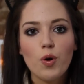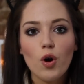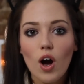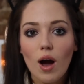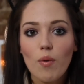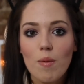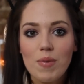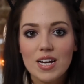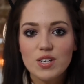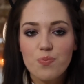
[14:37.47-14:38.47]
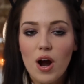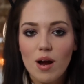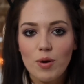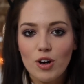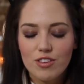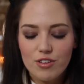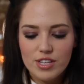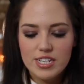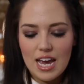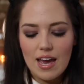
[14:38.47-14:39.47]
but I went back to Primark the
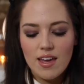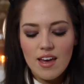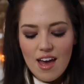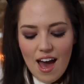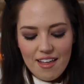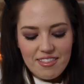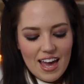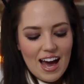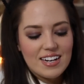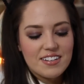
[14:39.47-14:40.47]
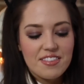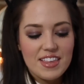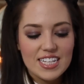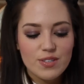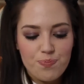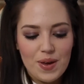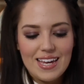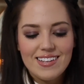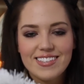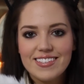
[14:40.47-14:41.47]
other day and they had this
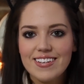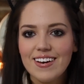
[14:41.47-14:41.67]
beast.